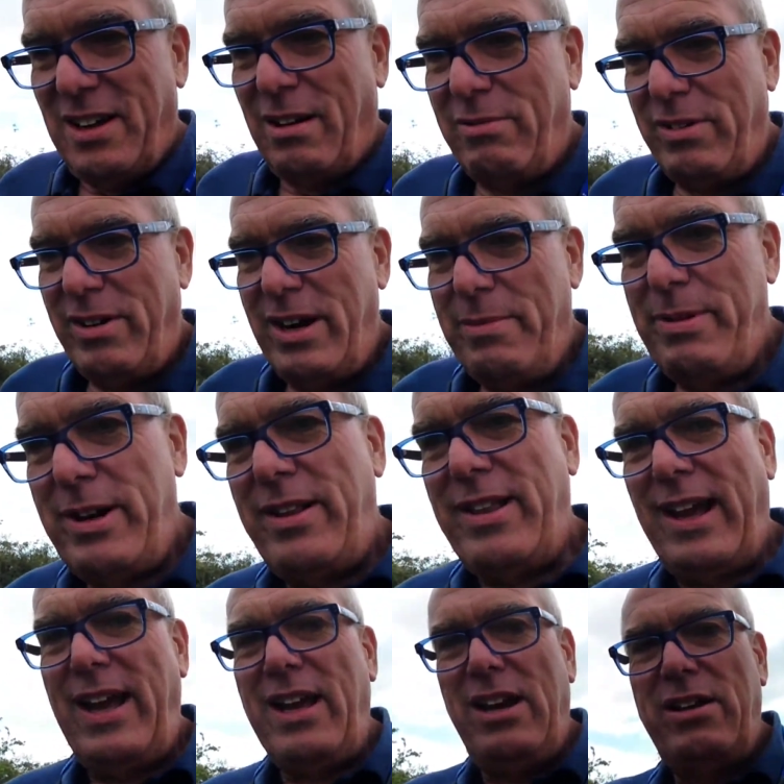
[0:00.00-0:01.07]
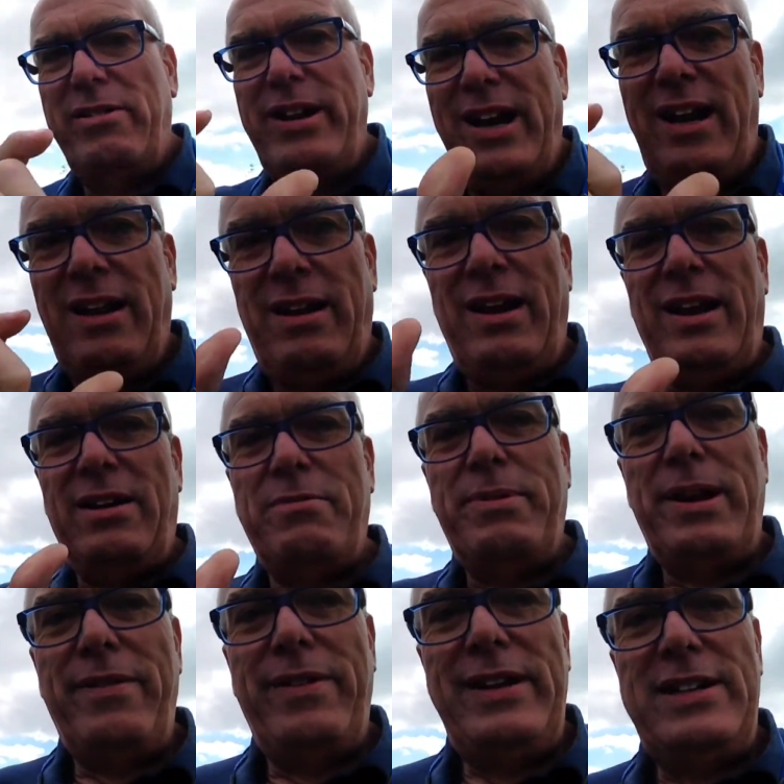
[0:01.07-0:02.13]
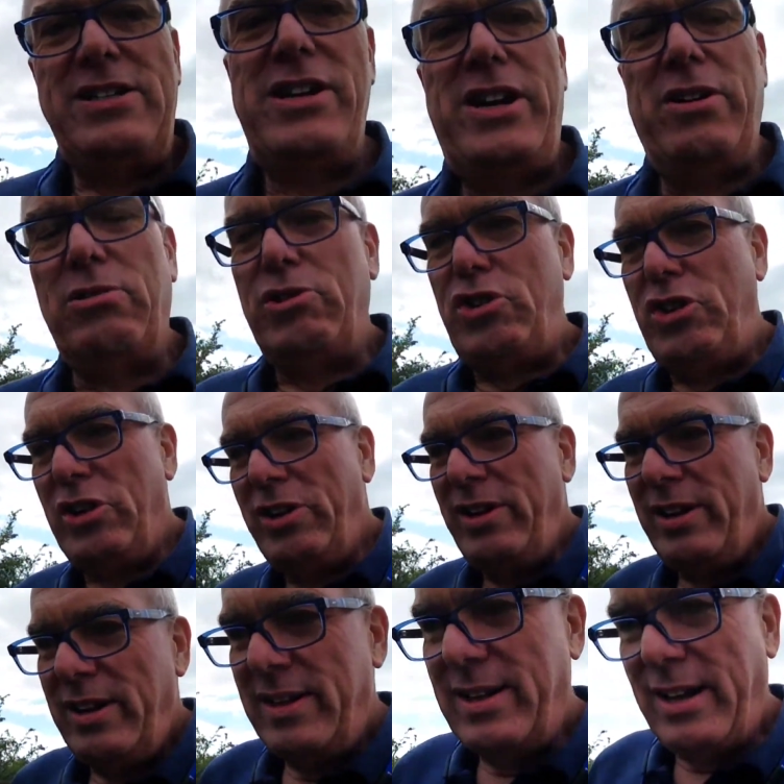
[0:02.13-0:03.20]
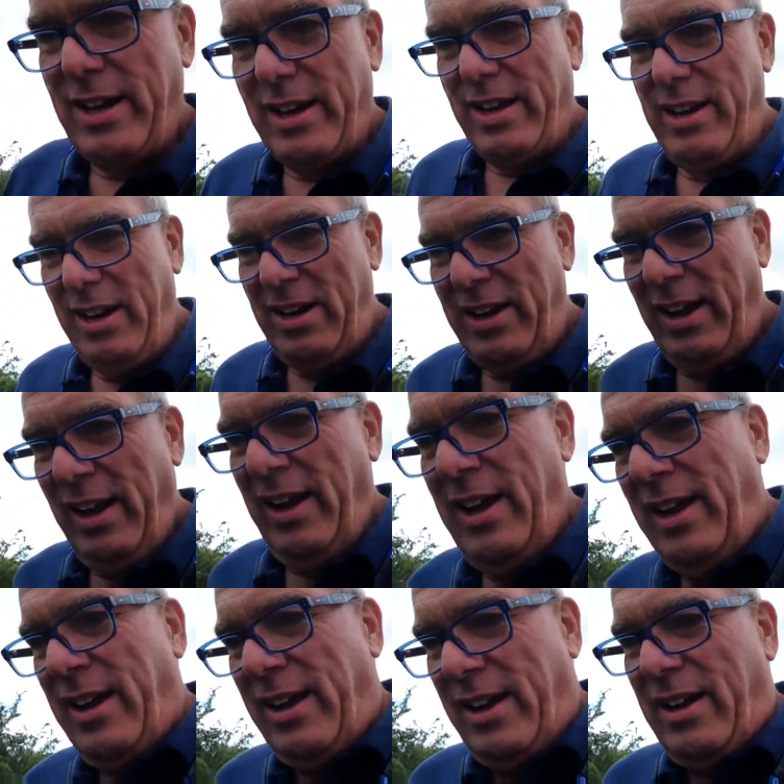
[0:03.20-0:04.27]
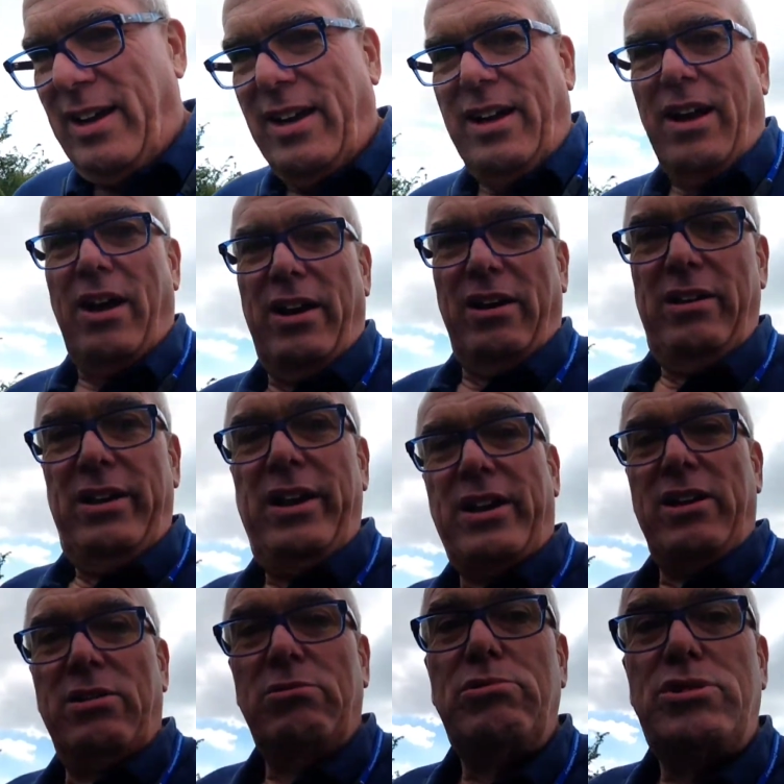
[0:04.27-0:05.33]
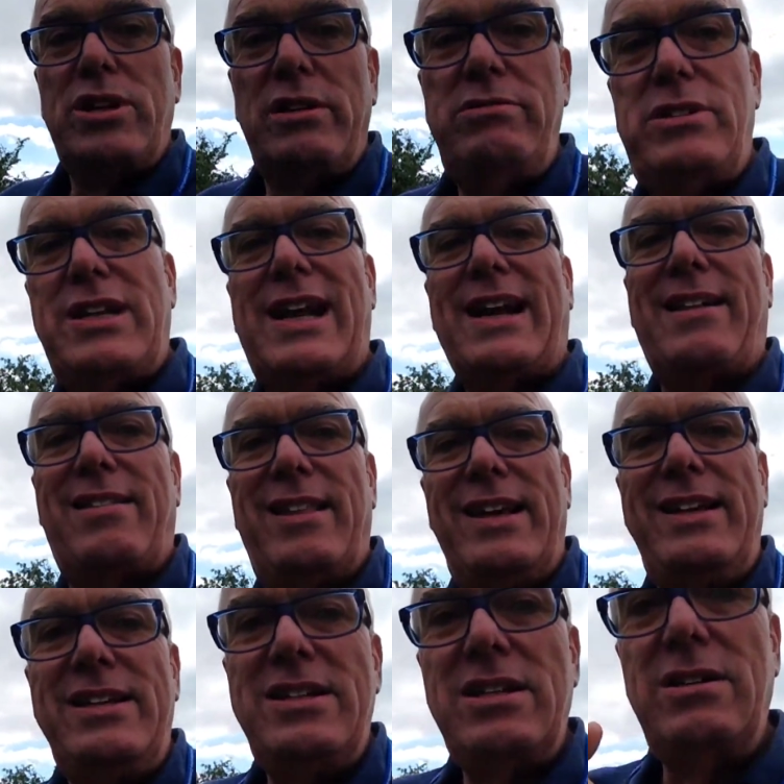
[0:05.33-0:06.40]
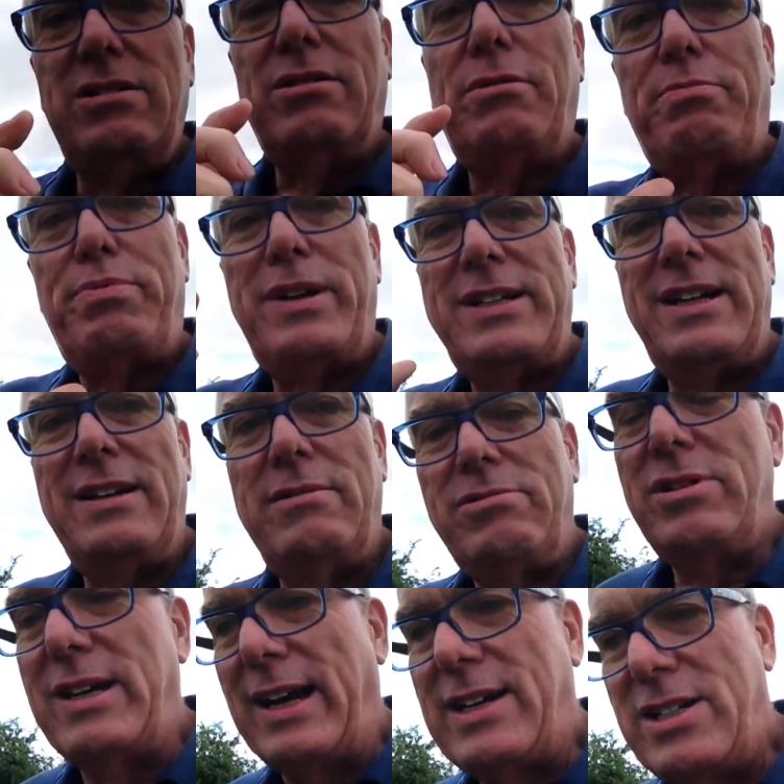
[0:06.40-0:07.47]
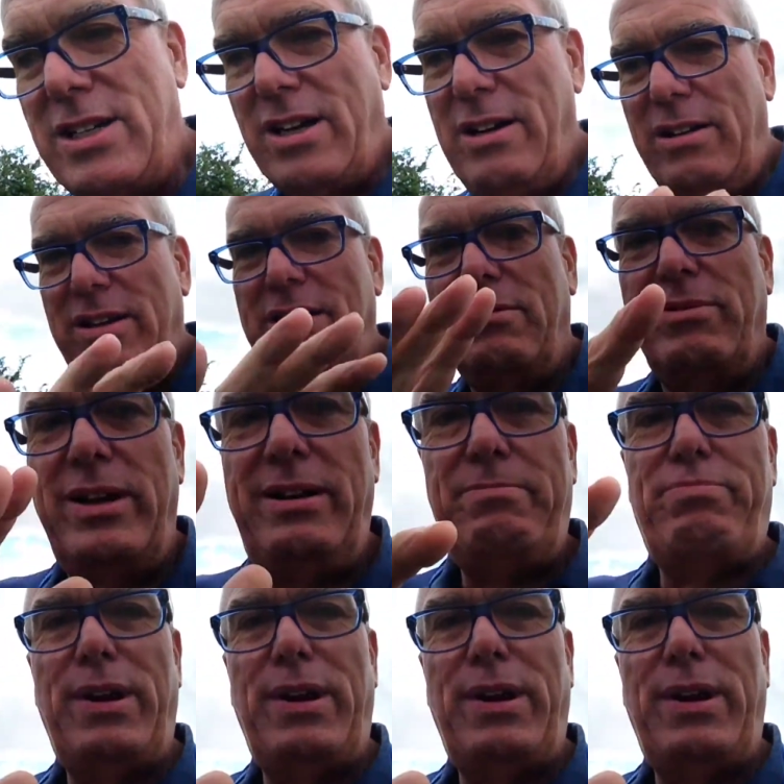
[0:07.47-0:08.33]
I'm doing a bit of that. You can do a little bit of introduction, and and uh, you can also tag things and all. Press little tags so that when